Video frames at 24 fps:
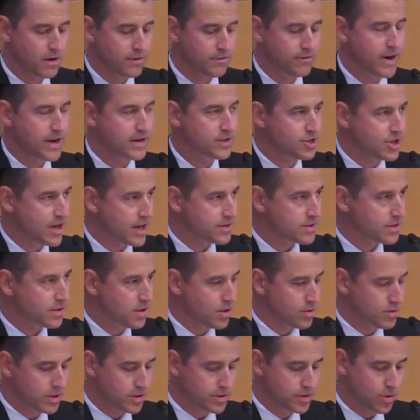
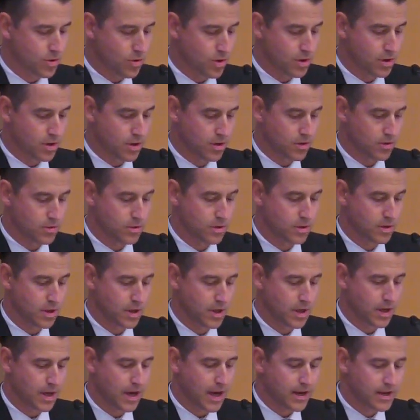Francesco Latoro
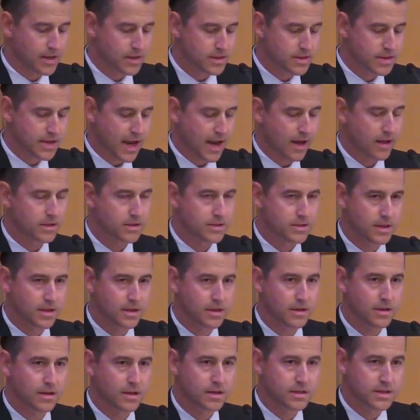and his
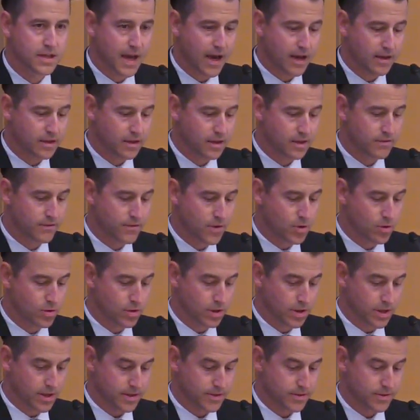talented Italian
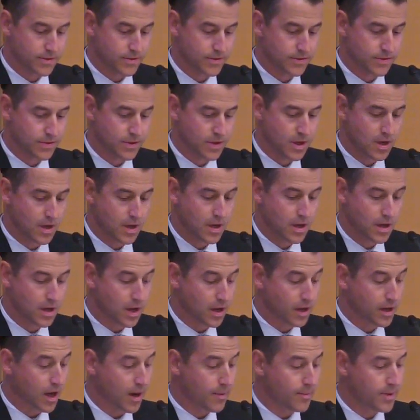vocalists,
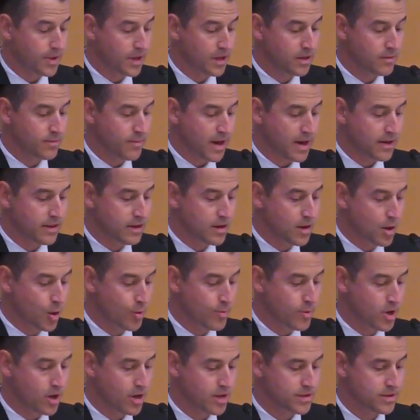accompanied by the
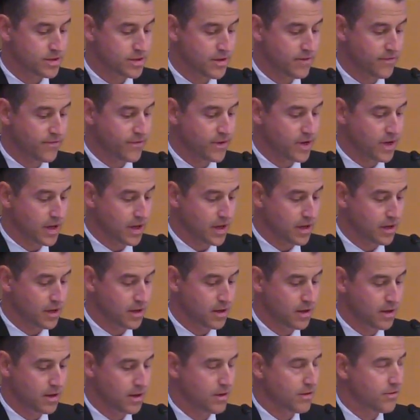Omaha Symphony
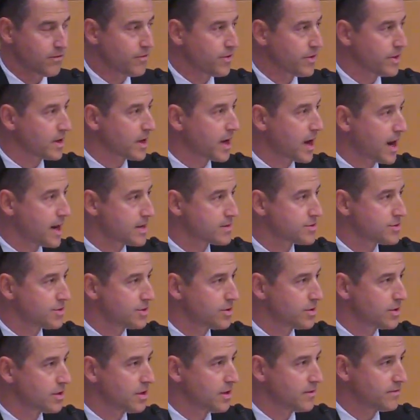for the
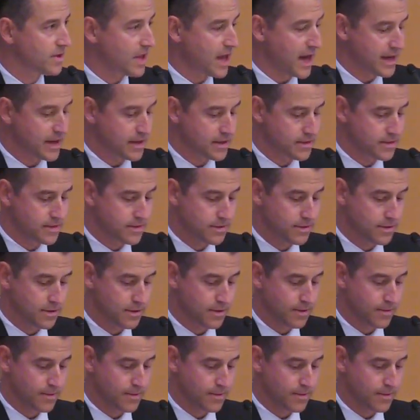Concert of Lights.